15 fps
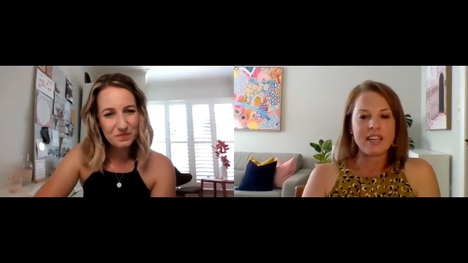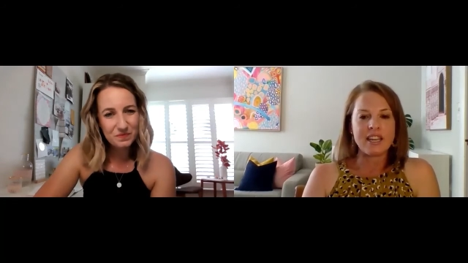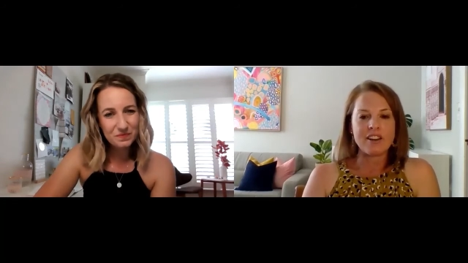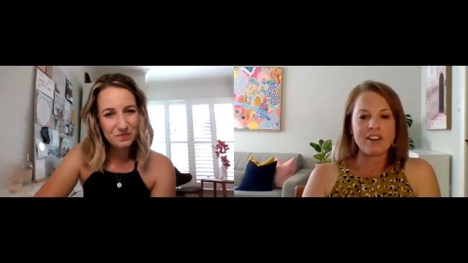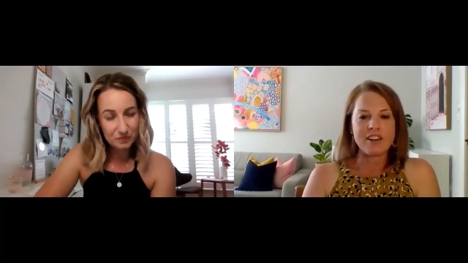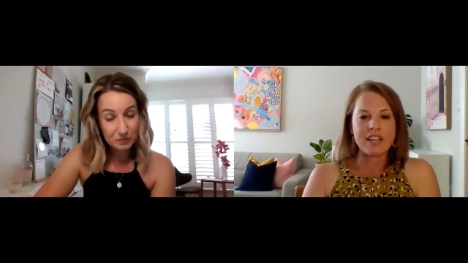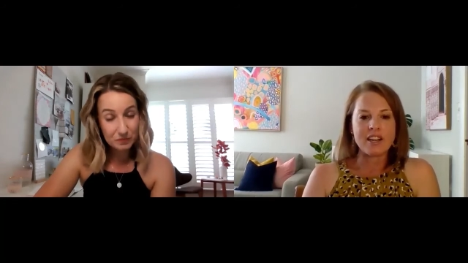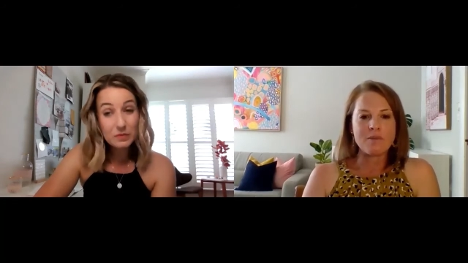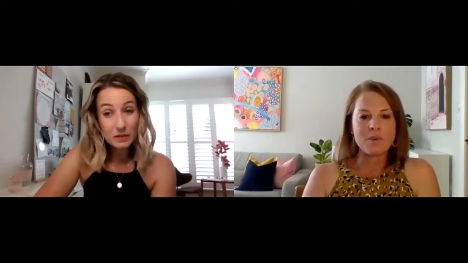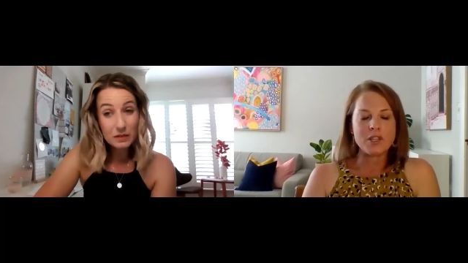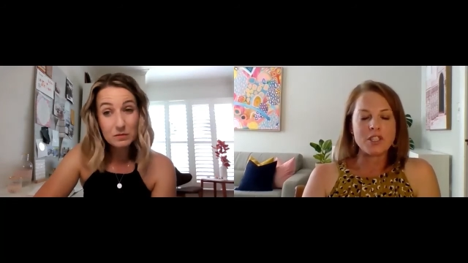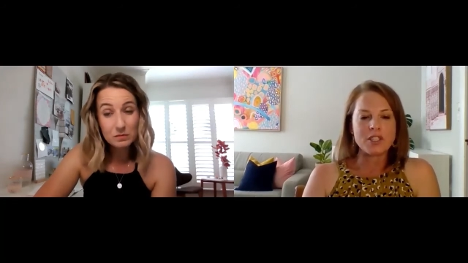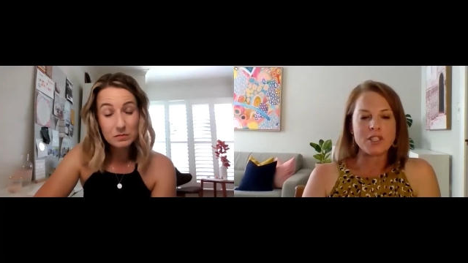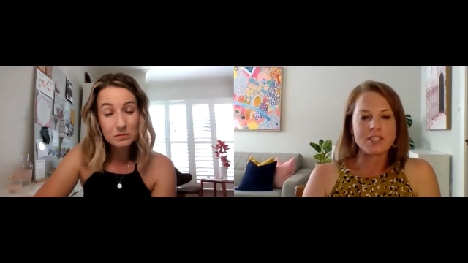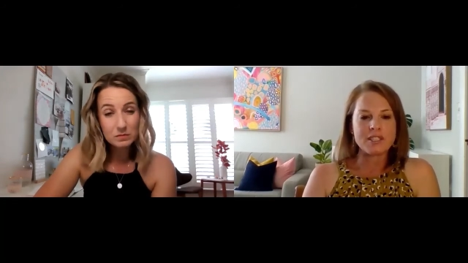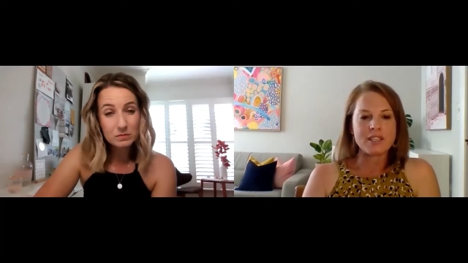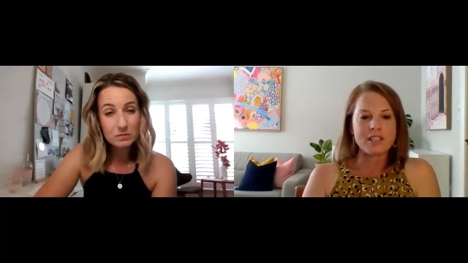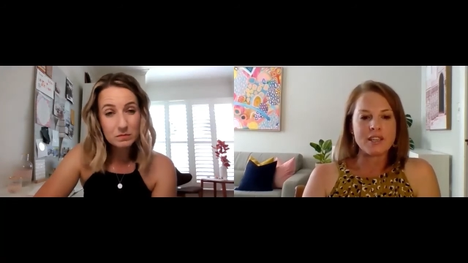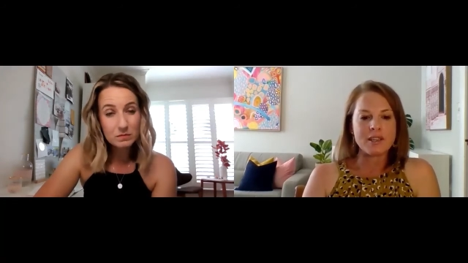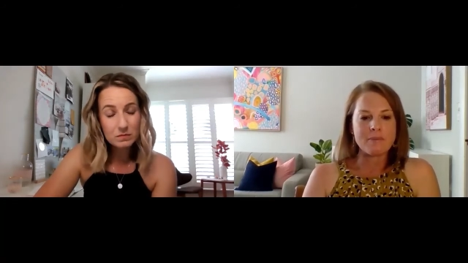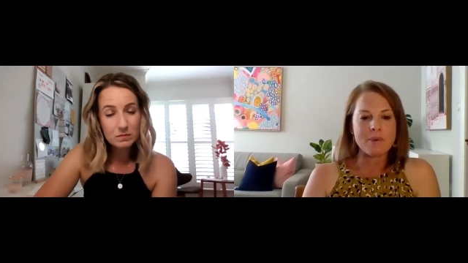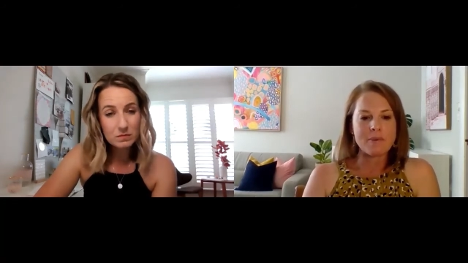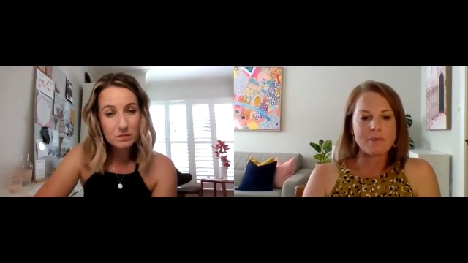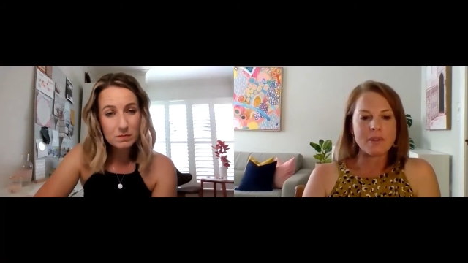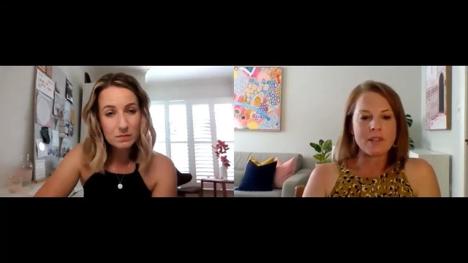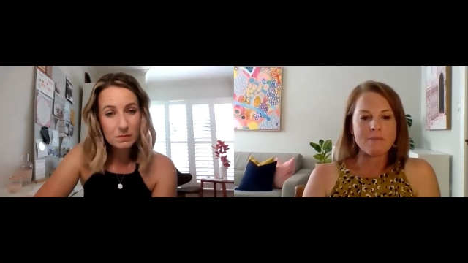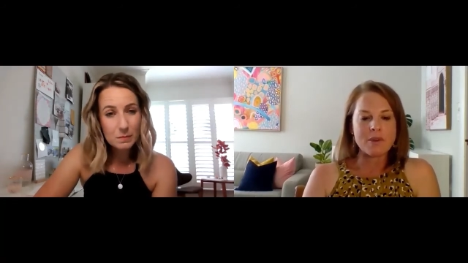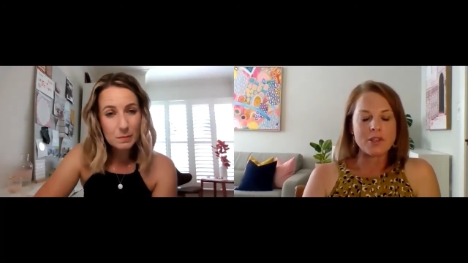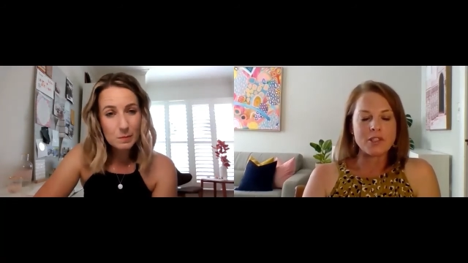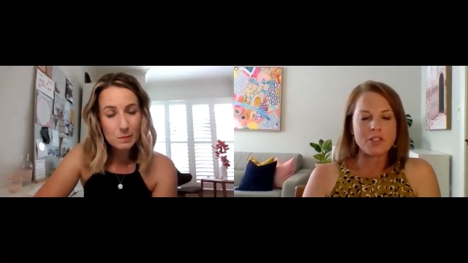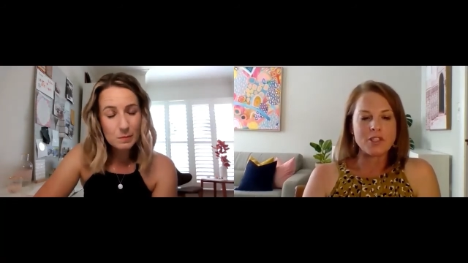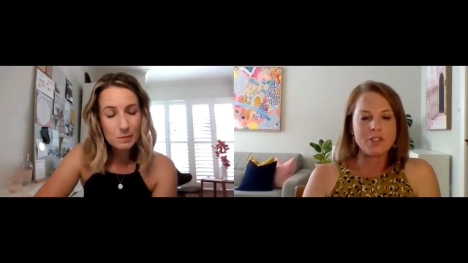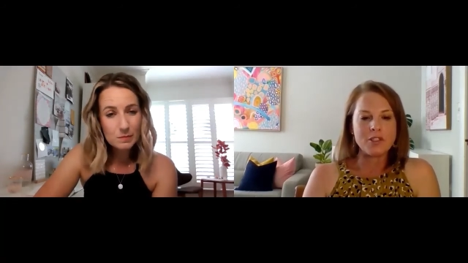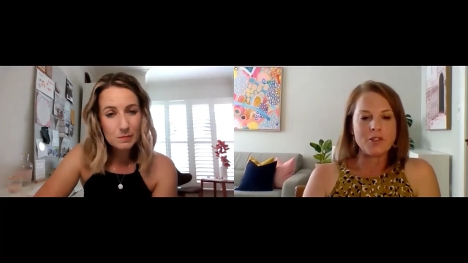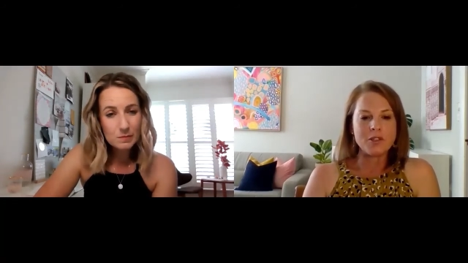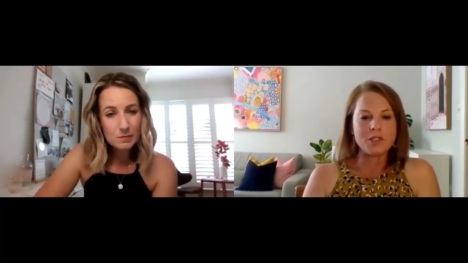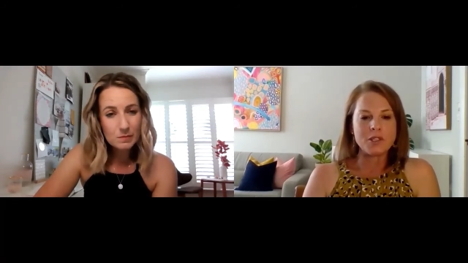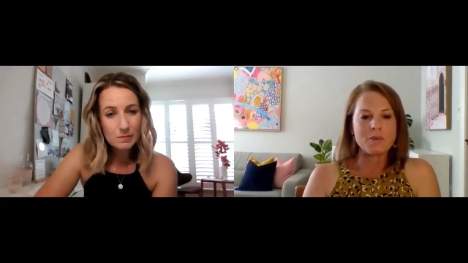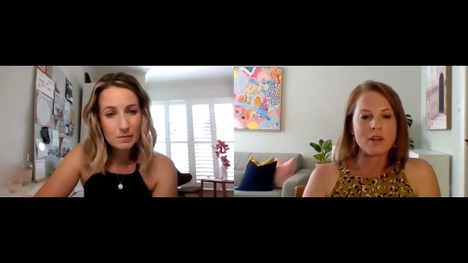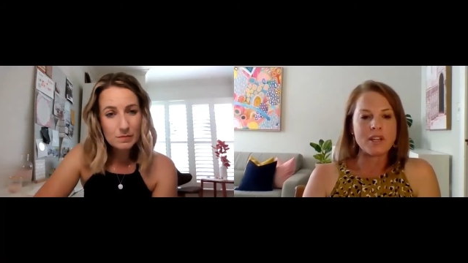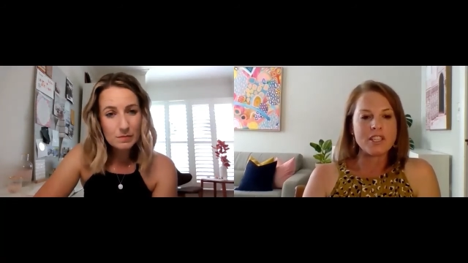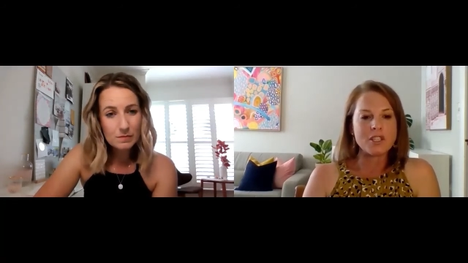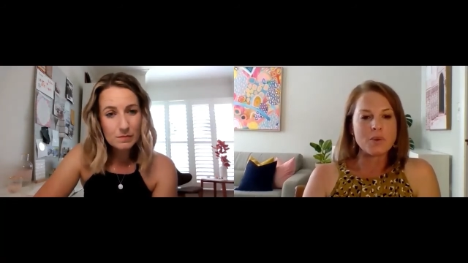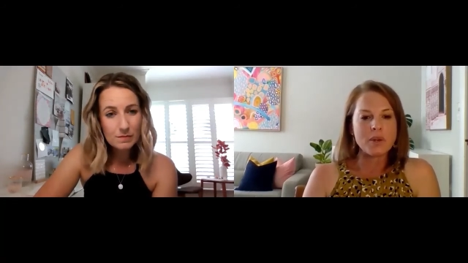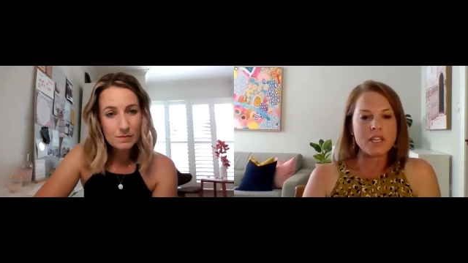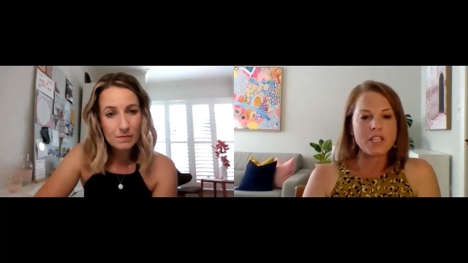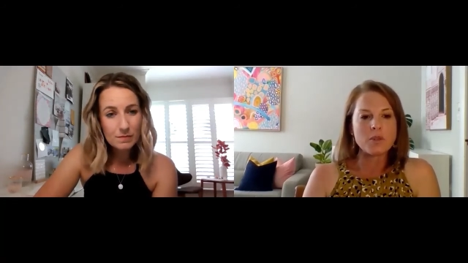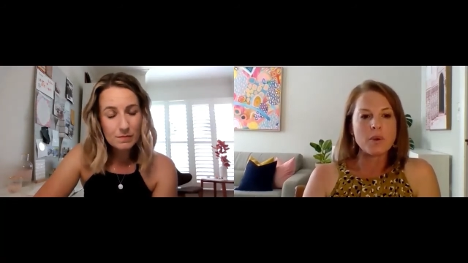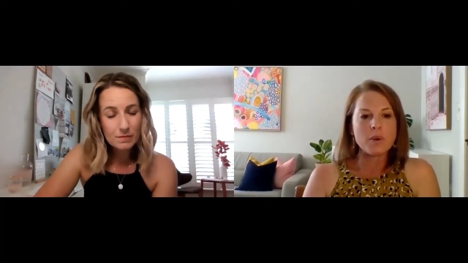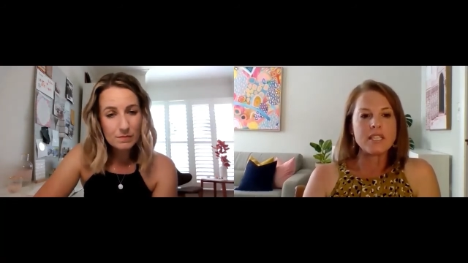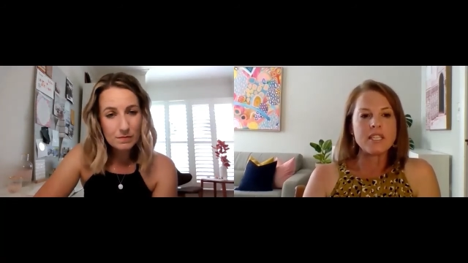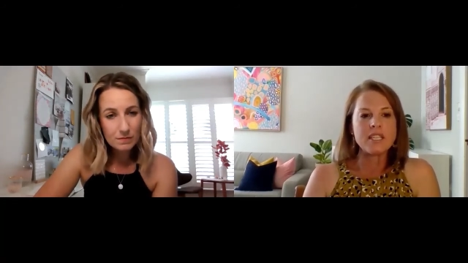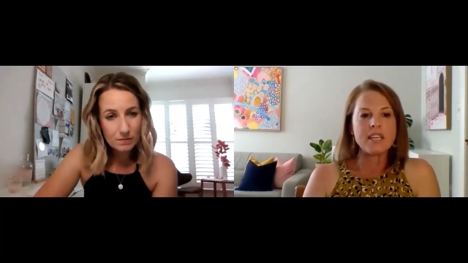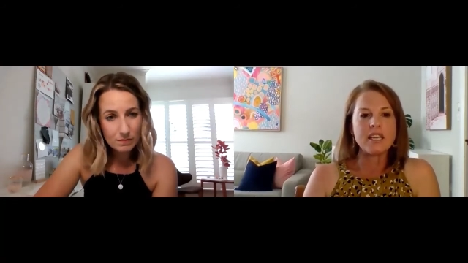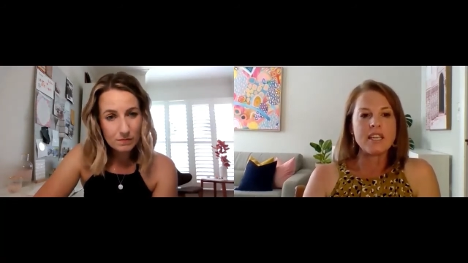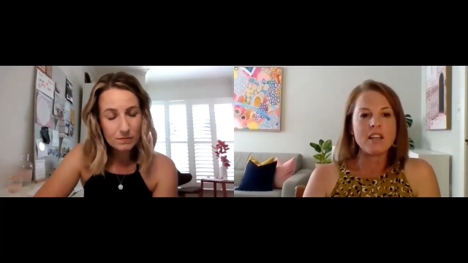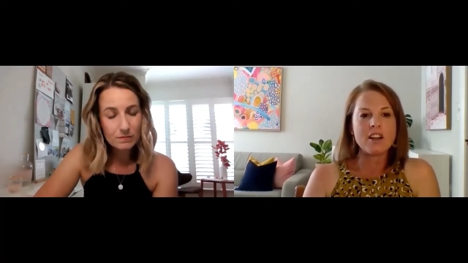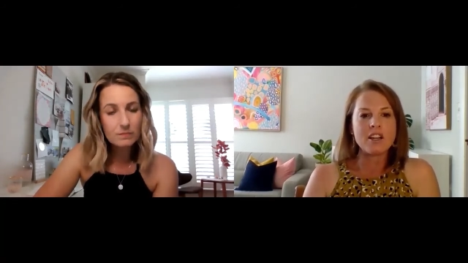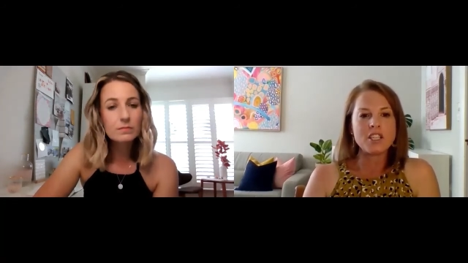Speaker 1: area, which is the probably the most used one in 2020,